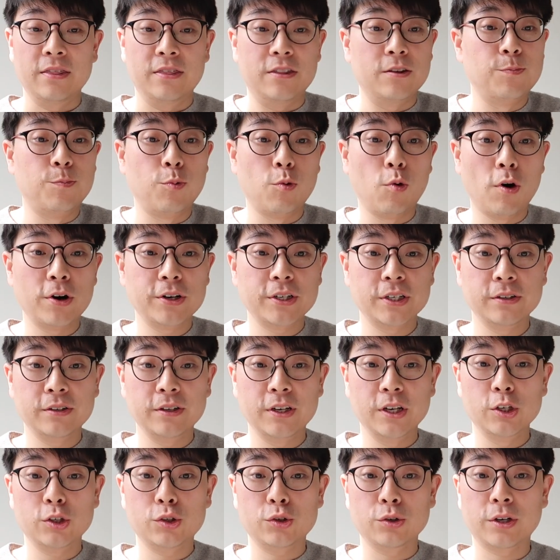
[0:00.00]
The abortion
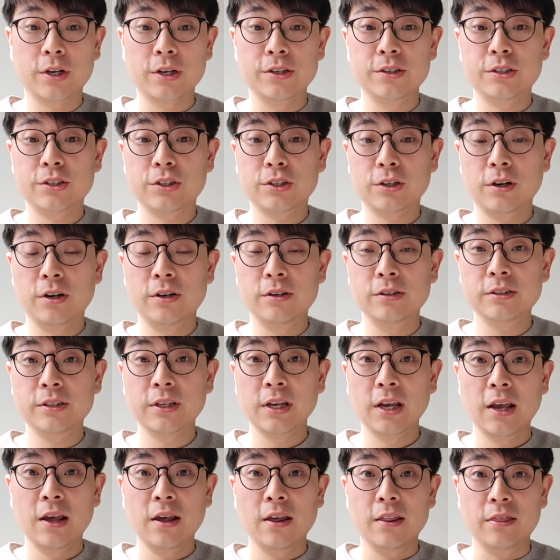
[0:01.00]
issue concerns
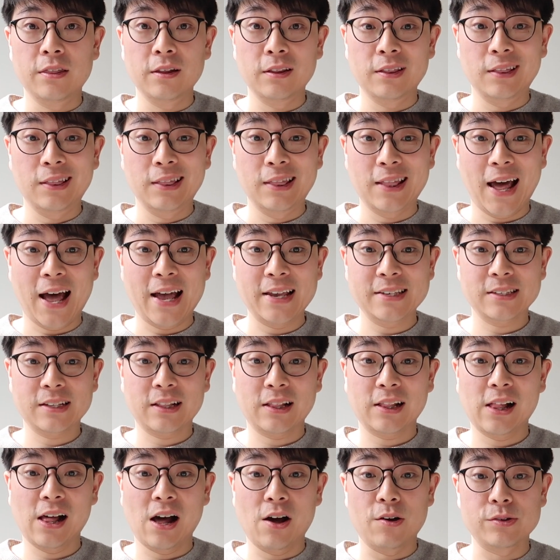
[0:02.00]
the last
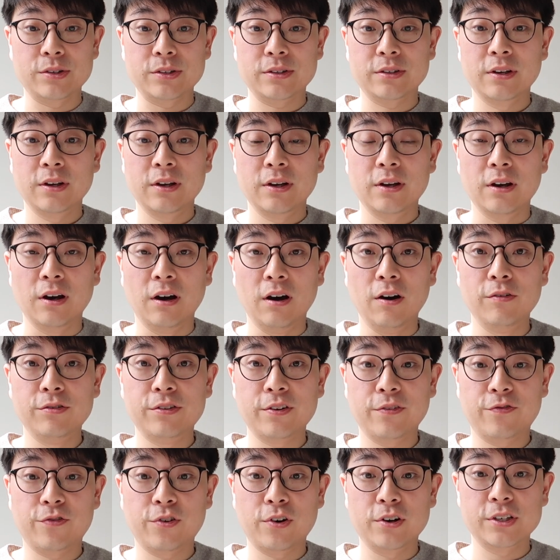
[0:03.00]
clause of
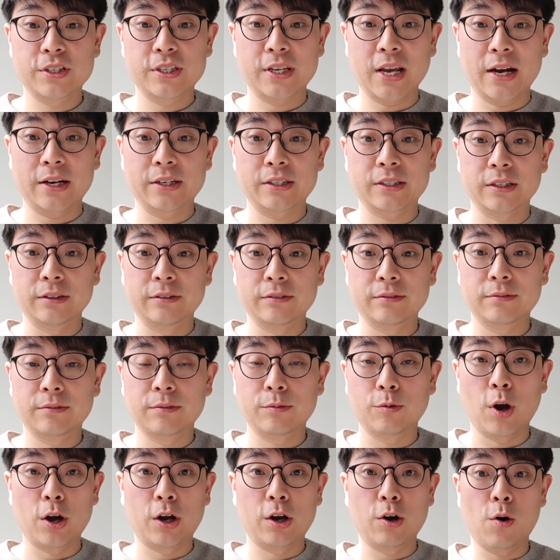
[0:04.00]
the first section,
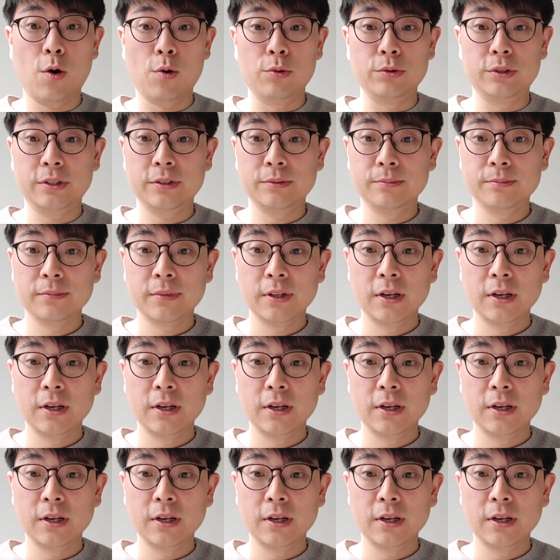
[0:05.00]
a quote,